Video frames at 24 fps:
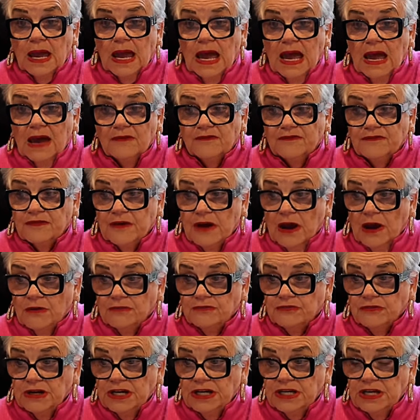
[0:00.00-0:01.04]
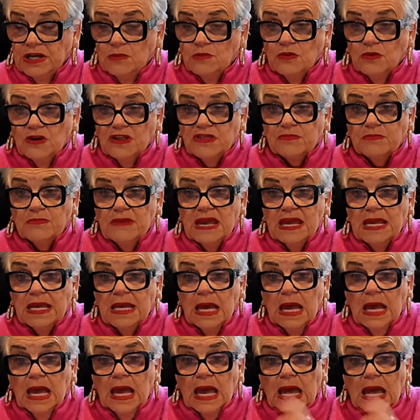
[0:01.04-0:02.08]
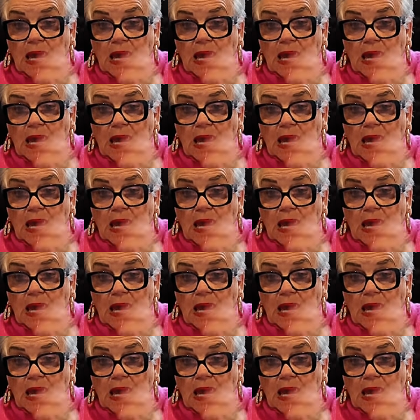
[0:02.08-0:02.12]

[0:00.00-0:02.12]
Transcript: have a reading with me,